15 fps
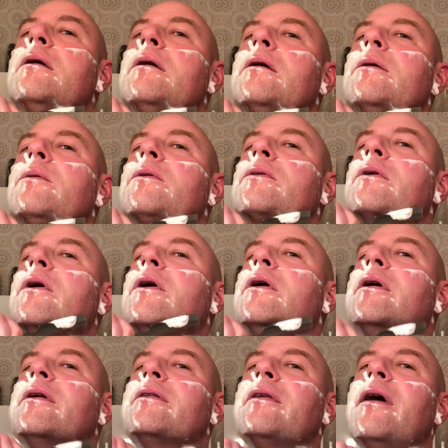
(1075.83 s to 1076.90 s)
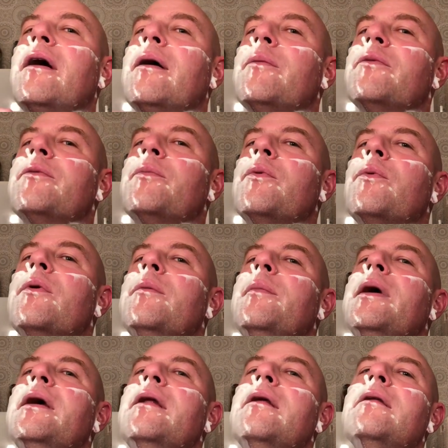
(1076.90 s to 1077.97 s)
It was hard at times, but we
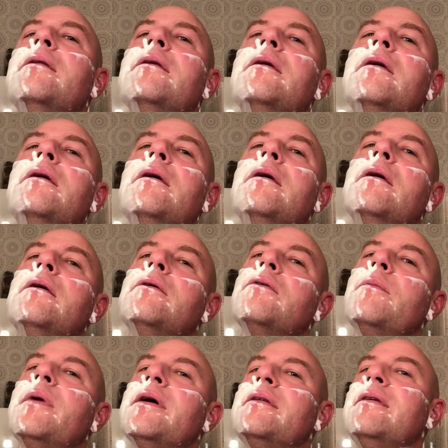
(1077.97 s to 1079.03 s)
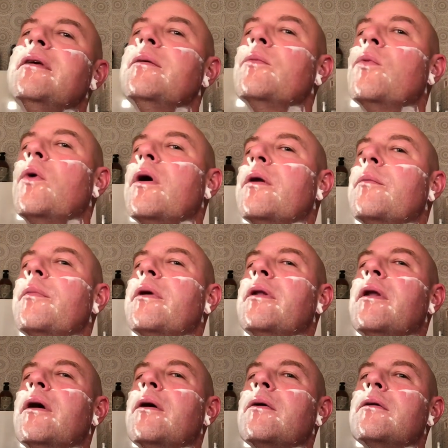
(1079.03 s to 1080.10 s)
made it. So my team won, but
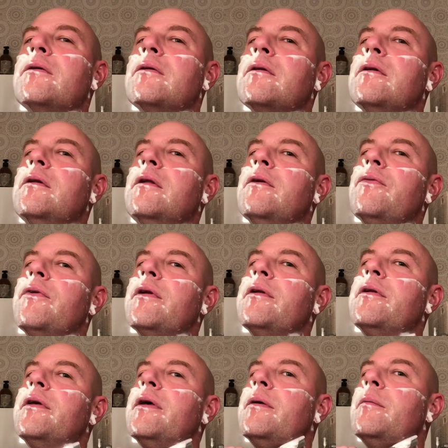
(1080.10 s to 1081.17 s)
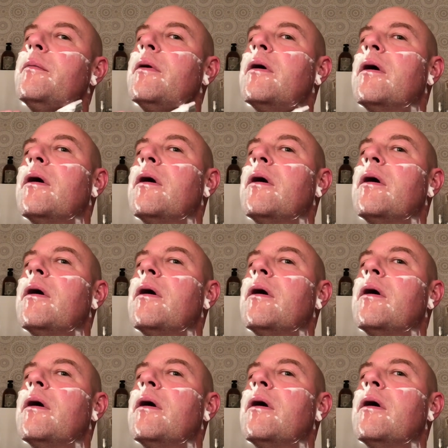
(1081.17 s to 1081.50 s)
now it's a different team.